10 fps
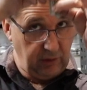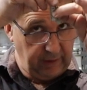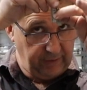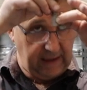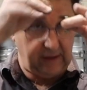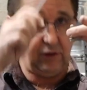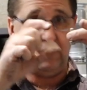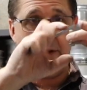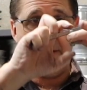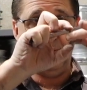like that too.
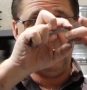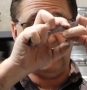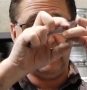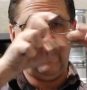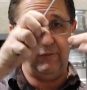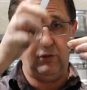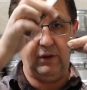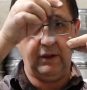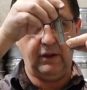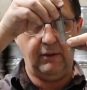You don't measure the overall
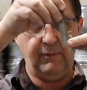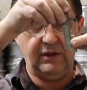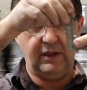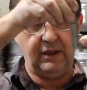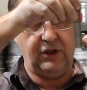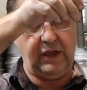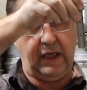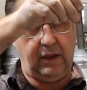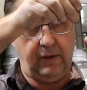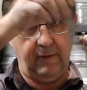length, you measure the
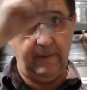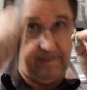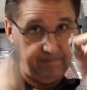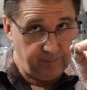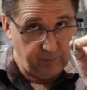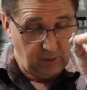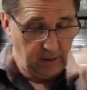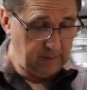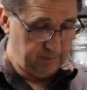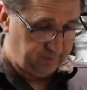shank. Got it?